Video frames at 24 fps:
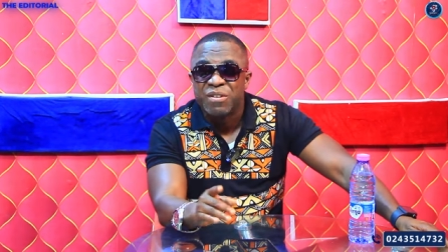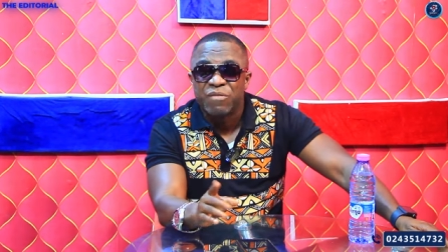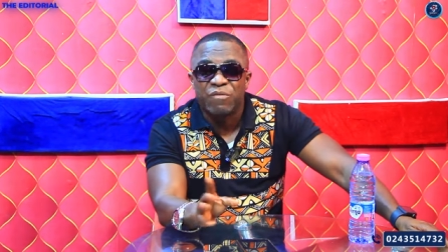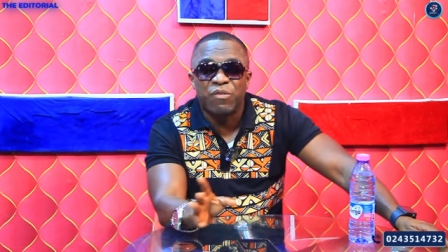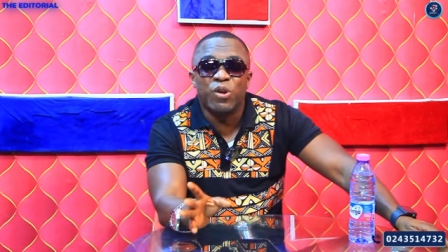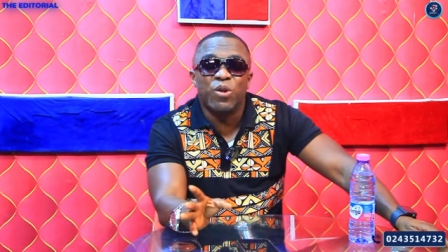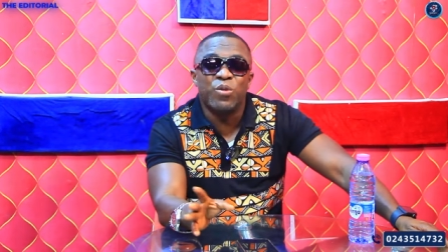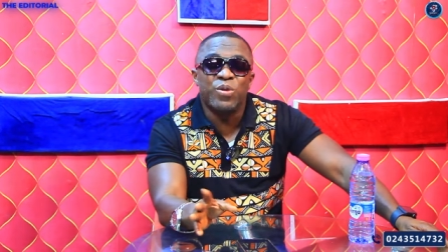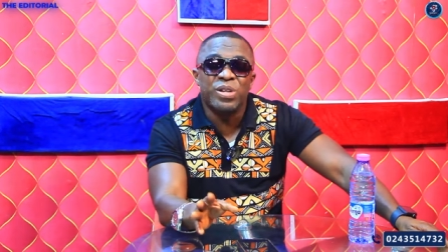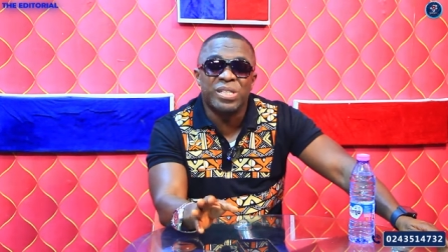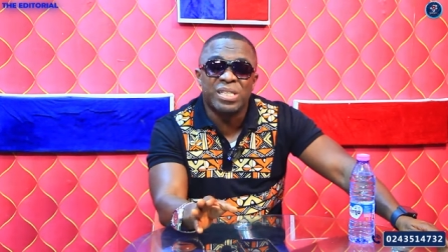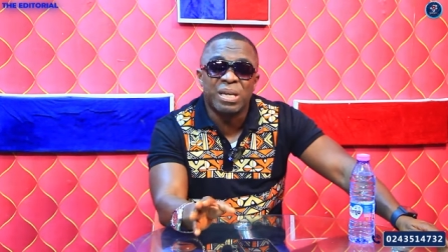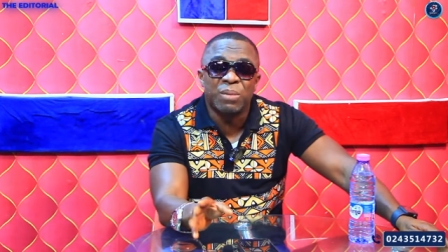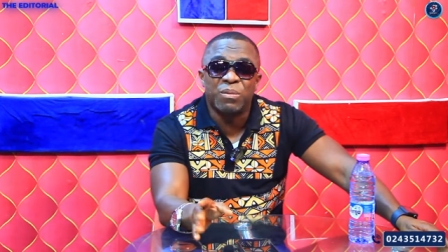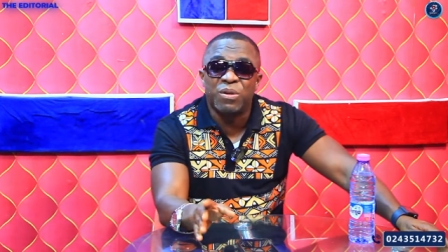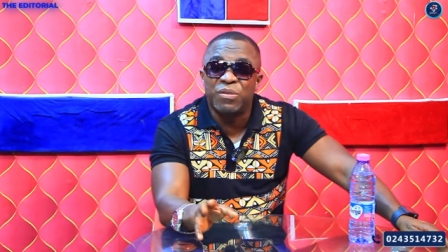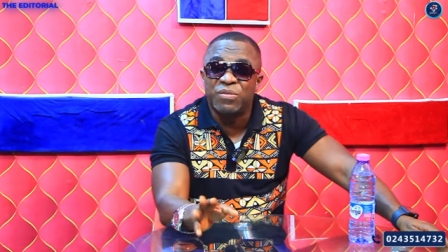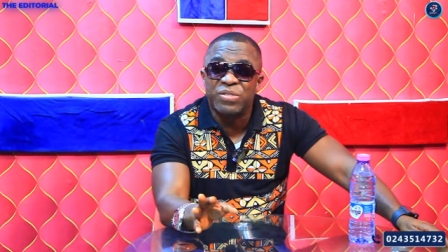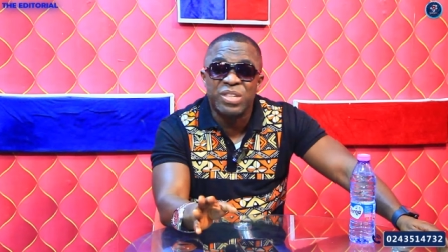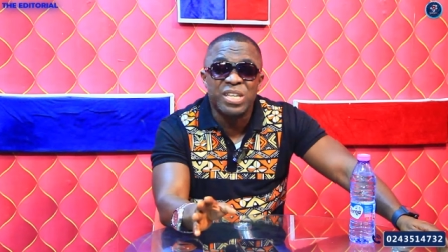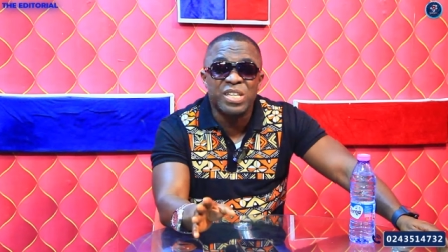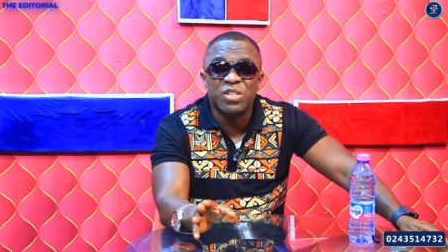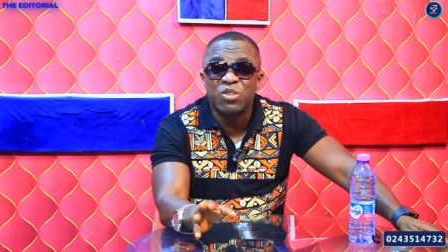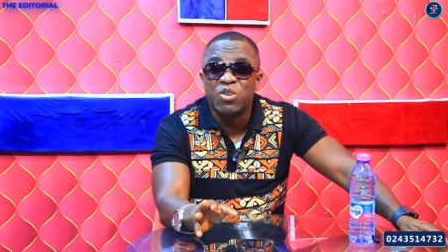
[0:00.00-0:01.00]
following some
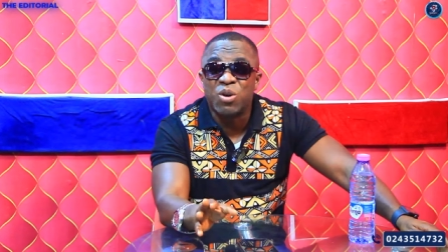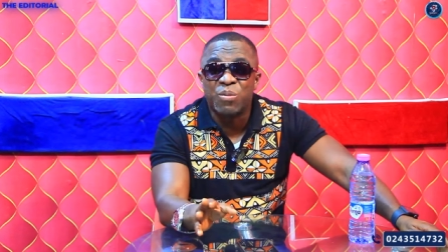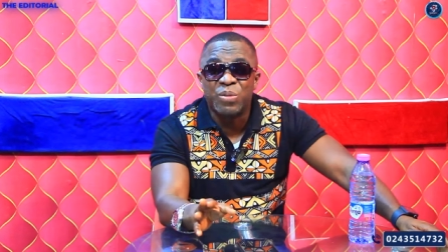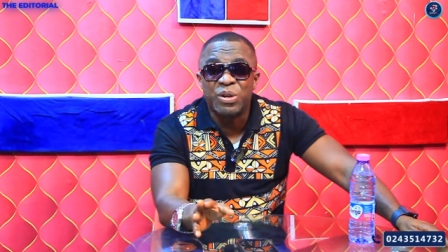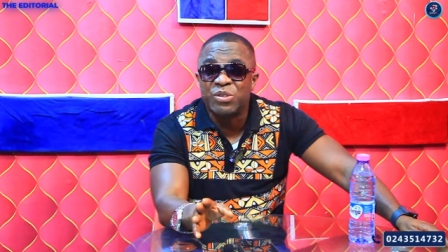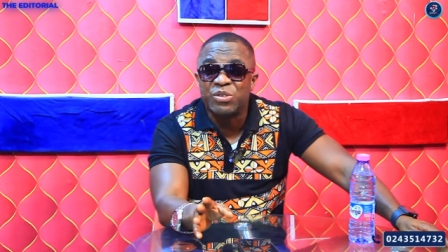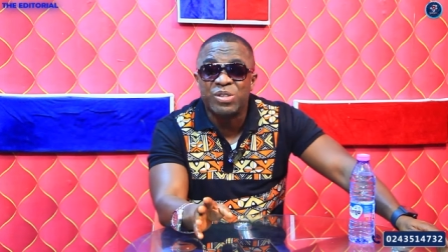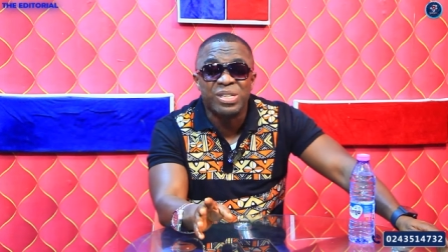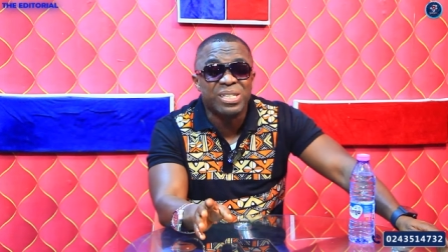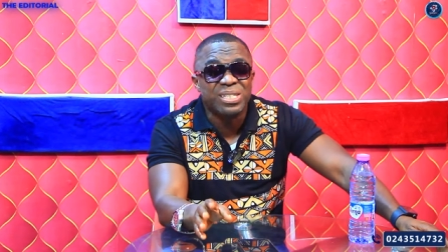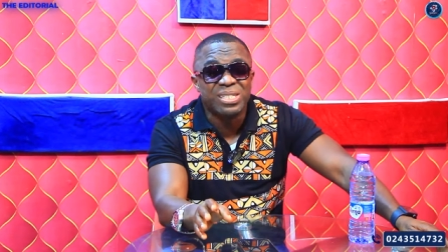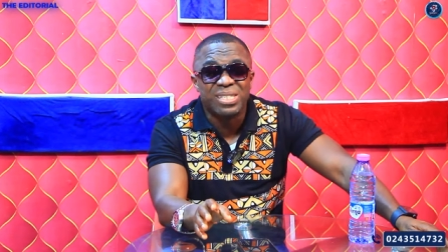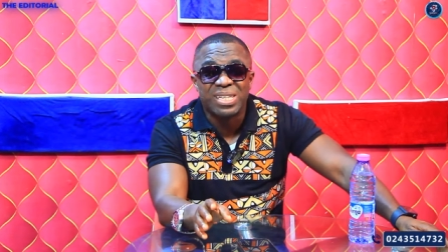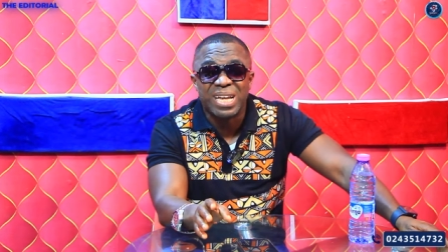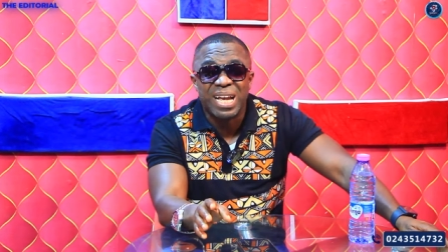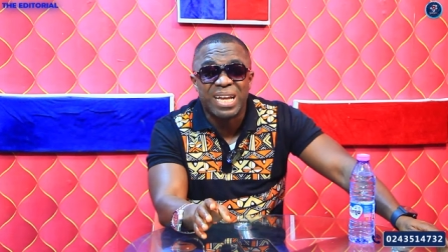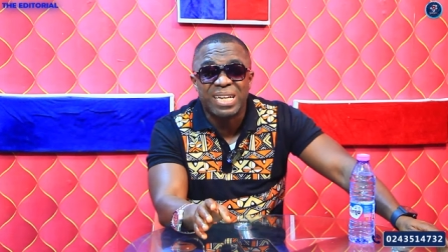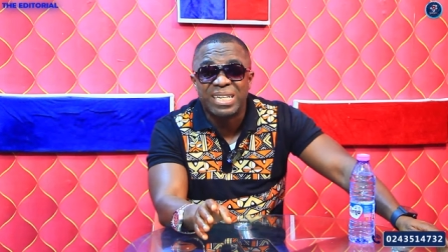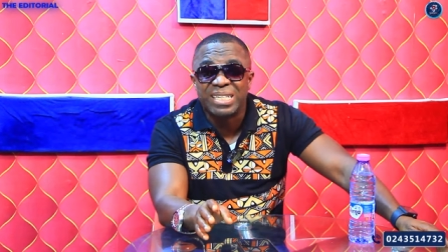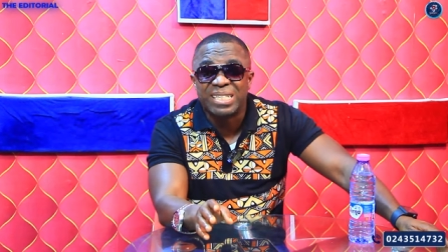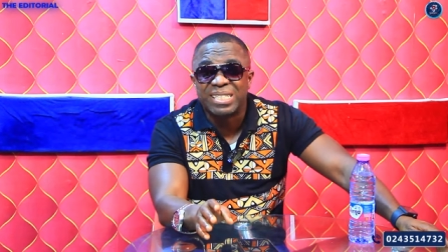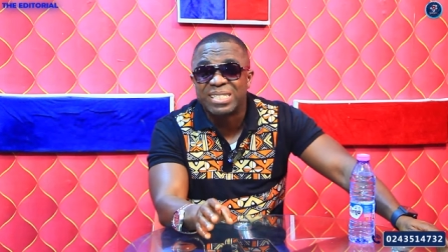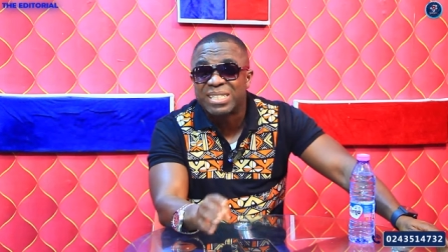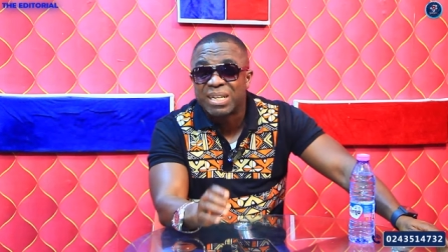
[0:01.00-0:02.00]
of these commentaries,
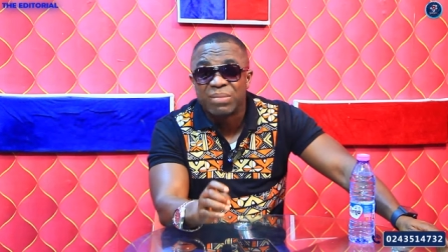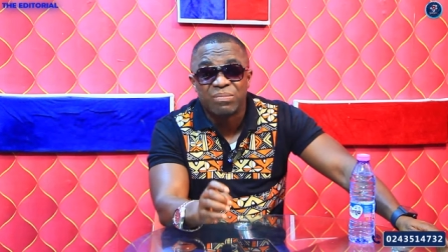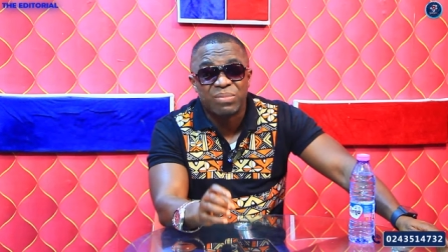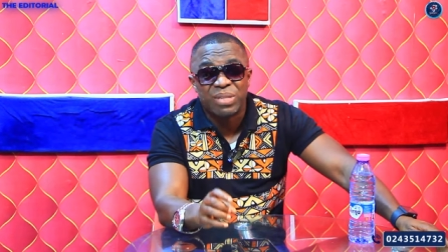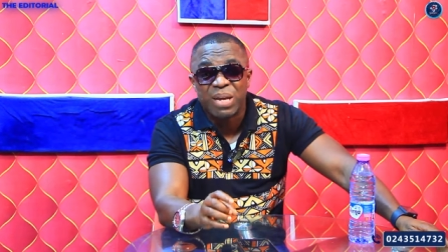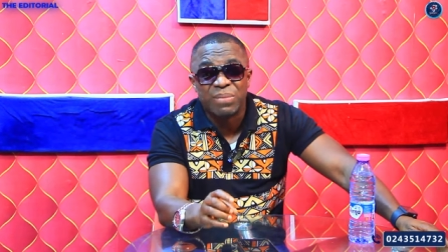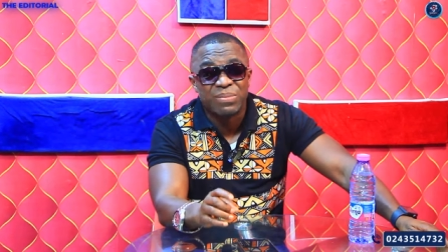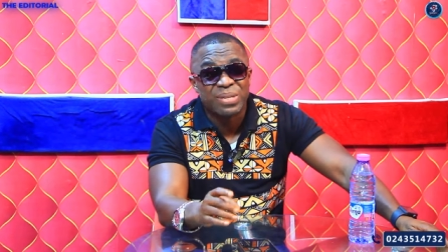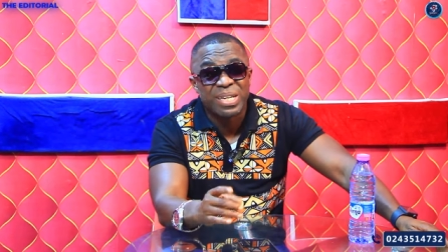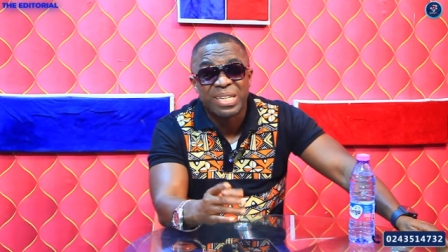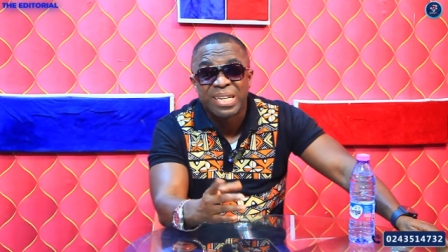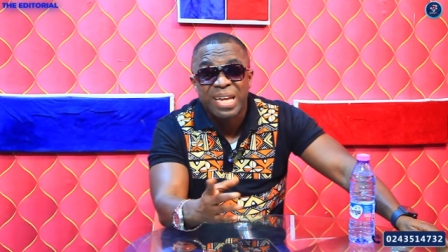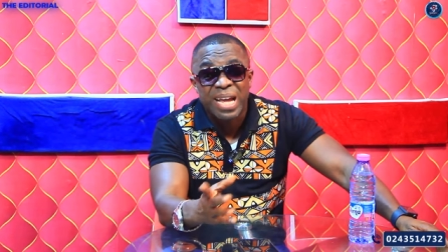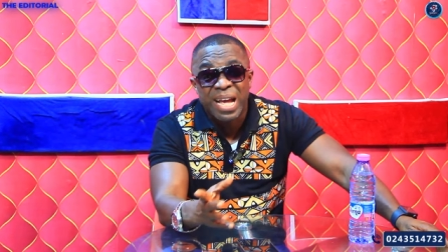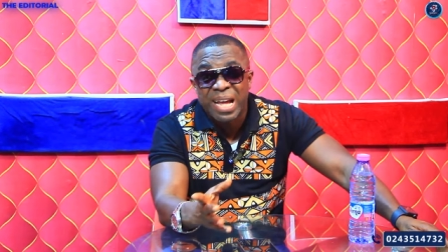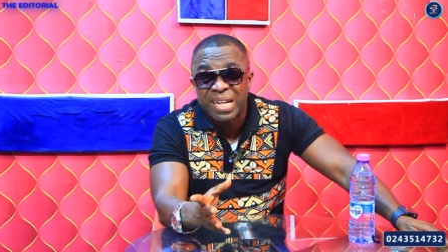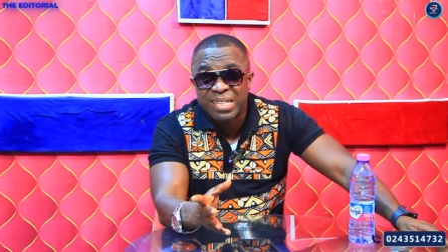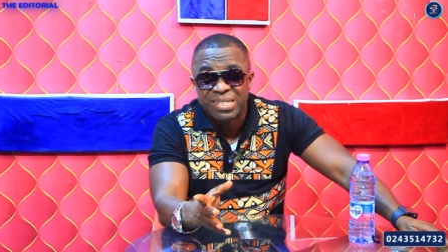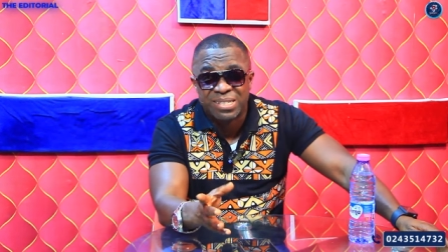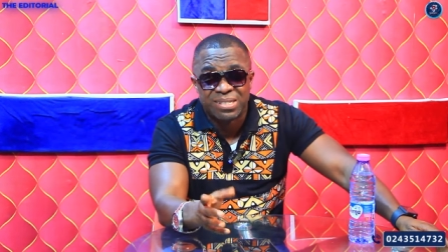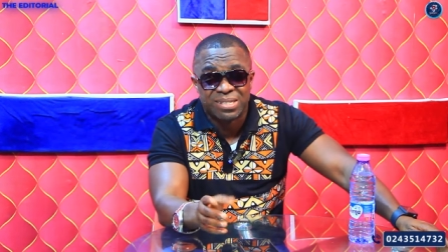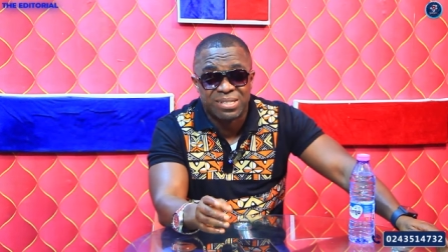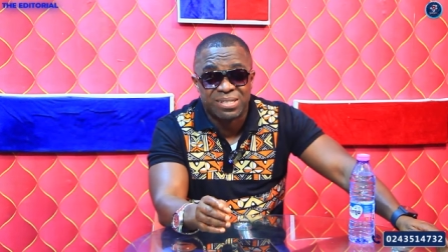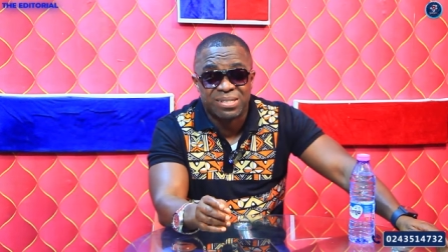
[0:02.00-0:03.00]
and sometimes it
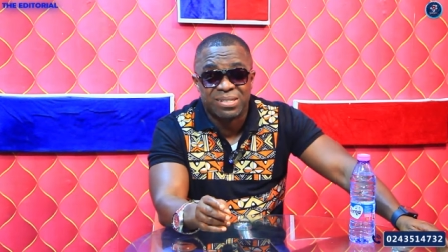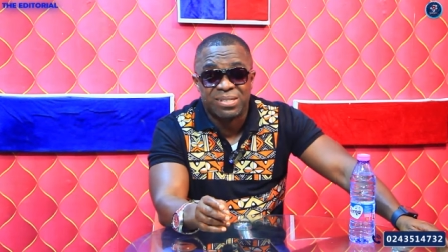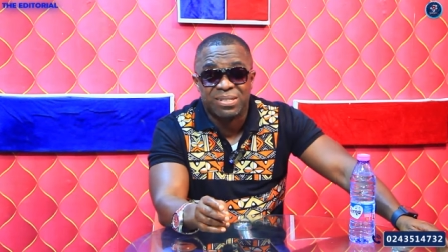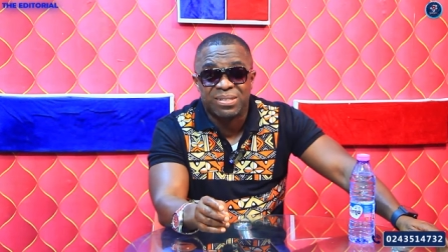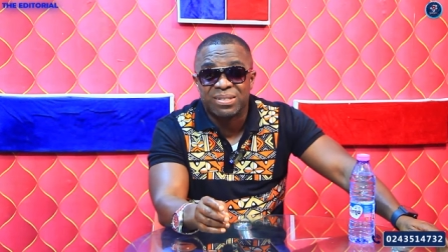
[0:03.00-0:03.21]
hurts.